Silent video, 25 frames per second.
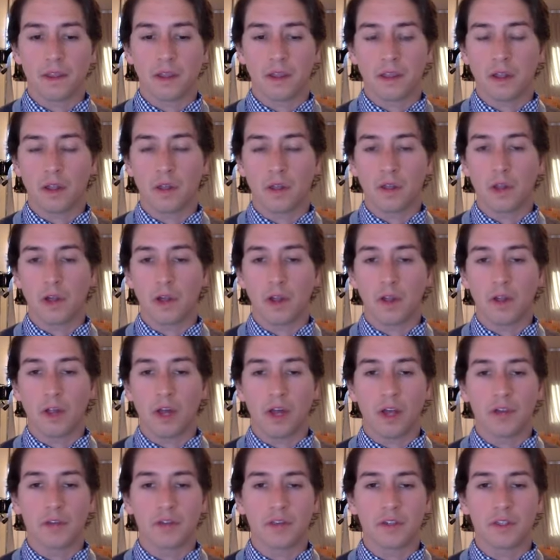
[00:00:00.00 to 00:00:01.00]
a, a,
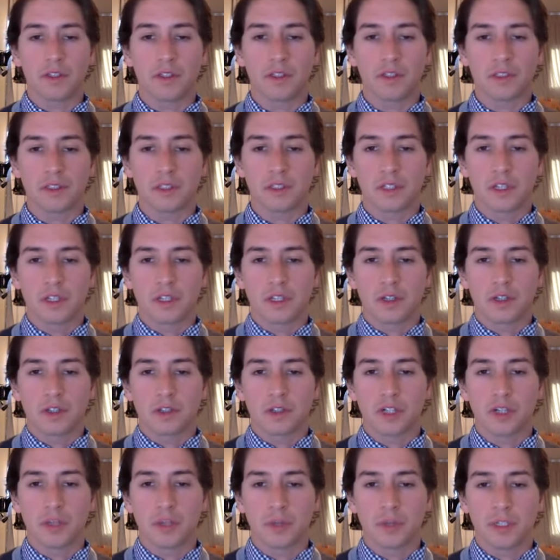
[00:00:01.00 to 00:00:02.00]
lot of these
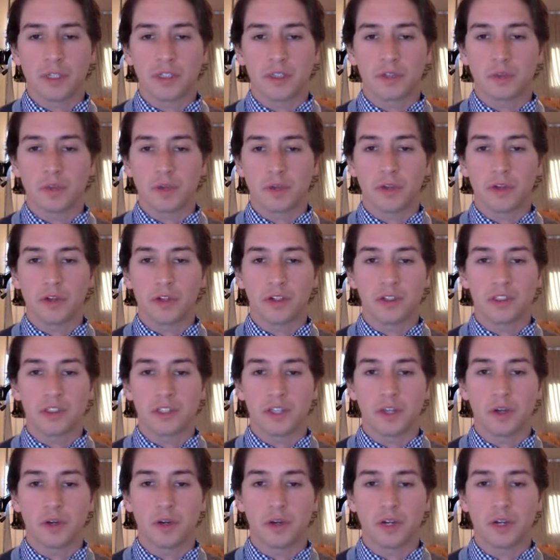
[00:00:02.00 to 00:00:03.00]
treatments, whether it's
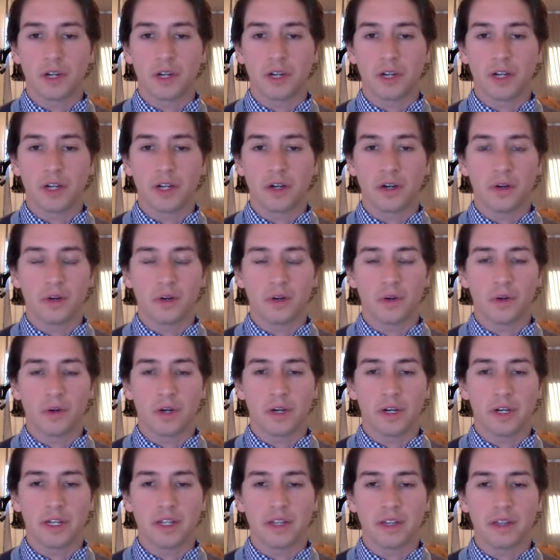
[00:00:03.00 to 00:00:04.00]
yoga
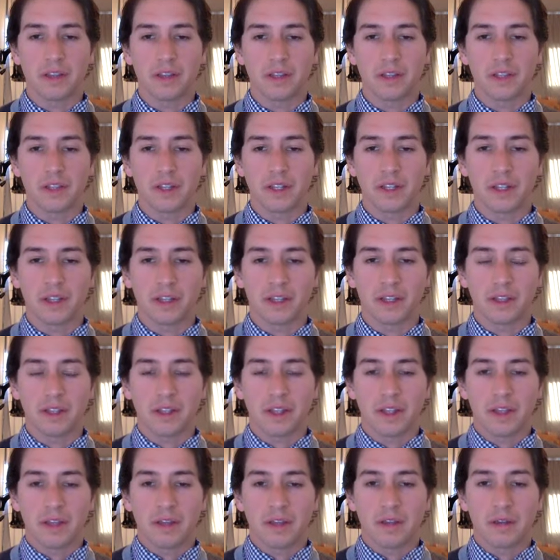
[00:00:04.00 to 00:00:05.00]
or anything like
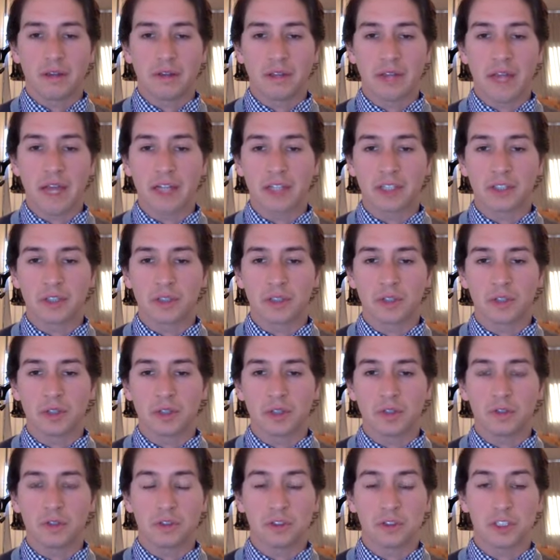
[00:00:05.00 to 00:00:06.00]

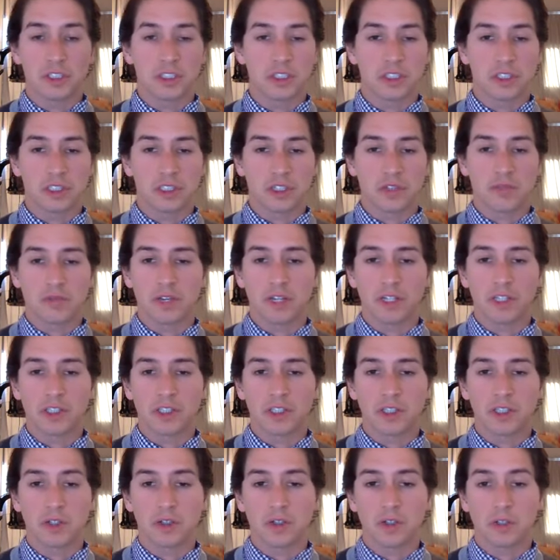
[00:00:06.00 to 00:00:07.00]
natural, just as
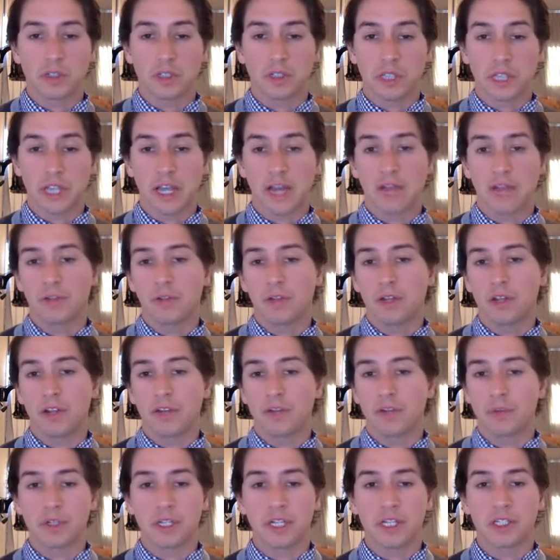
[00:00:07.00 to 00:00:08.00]
conventional, can have a lot
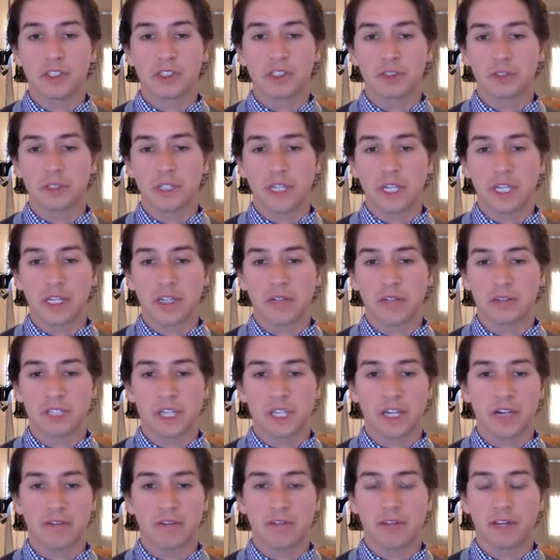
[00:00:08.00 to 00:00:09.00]
of potential negative
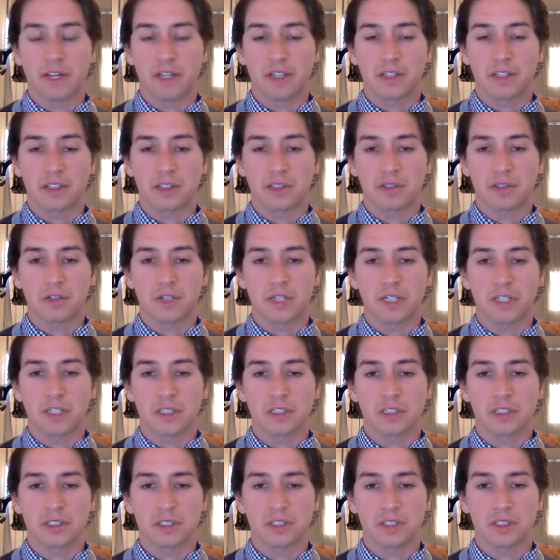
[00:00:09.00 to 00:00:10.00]
side effects and
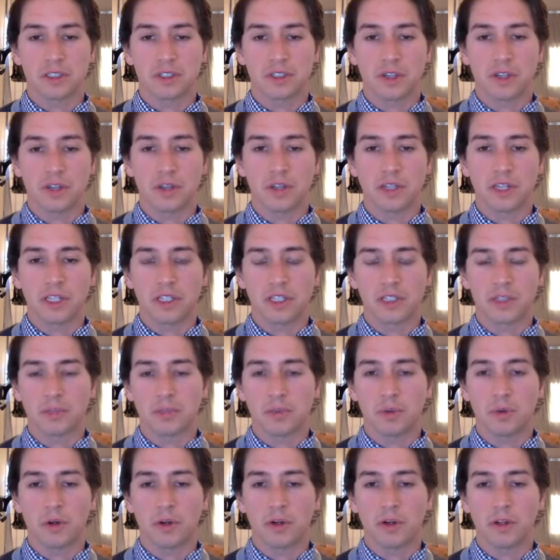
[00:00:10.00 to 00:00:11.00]
risks. And so I think it's
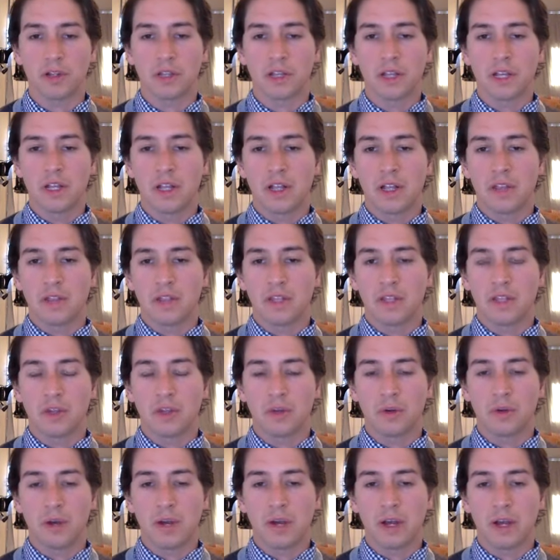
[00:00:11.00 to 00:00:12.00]
important that
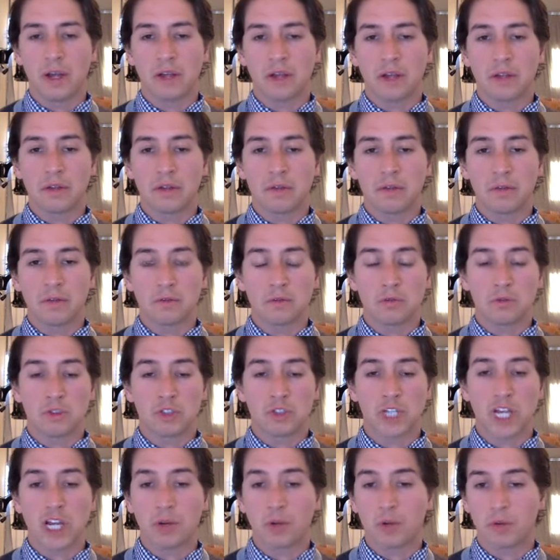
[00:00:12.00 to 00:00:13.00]
you
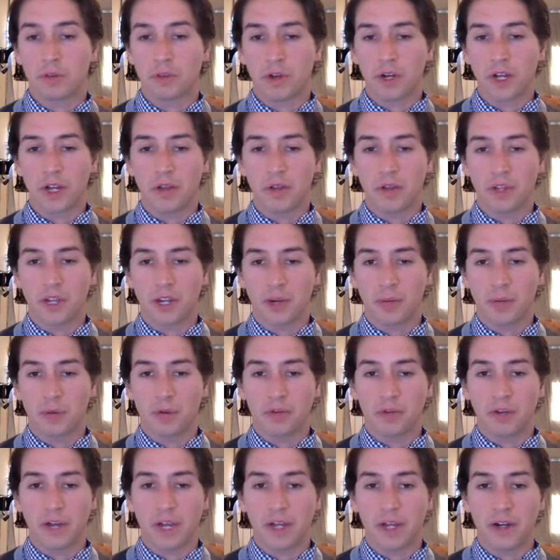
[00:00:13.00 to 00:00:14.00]
check with your healthcare
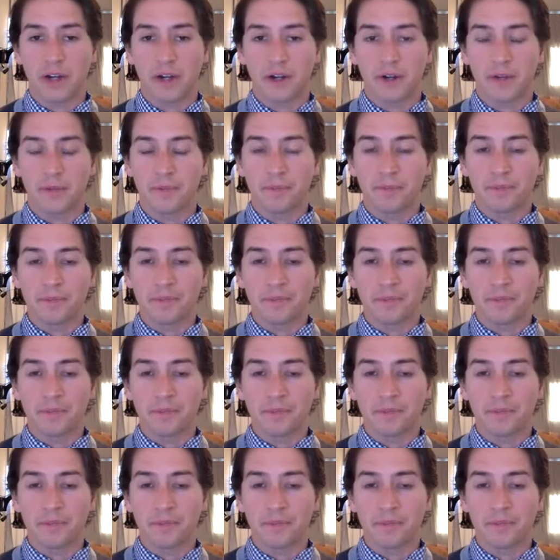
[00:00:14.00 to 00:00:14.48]
provider